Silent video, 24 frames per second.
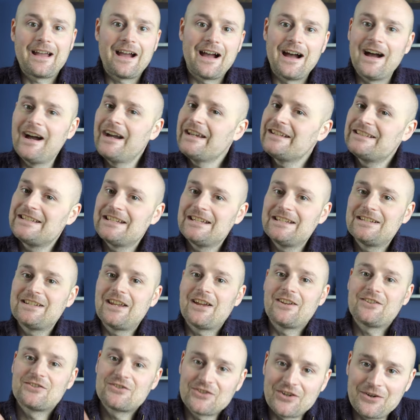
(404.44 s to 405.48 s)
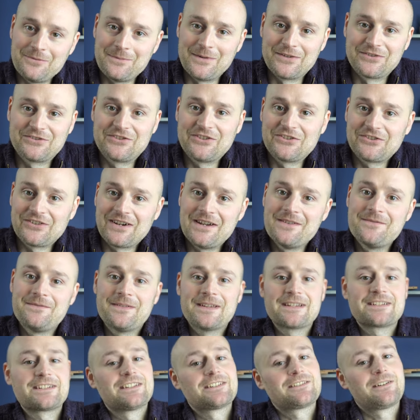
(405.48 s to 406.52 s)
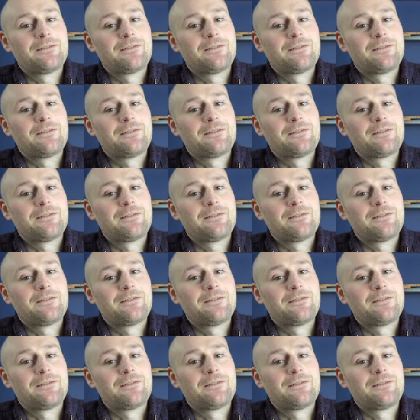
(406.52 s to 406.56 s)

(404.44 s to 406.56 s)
I did so much to try and fix it.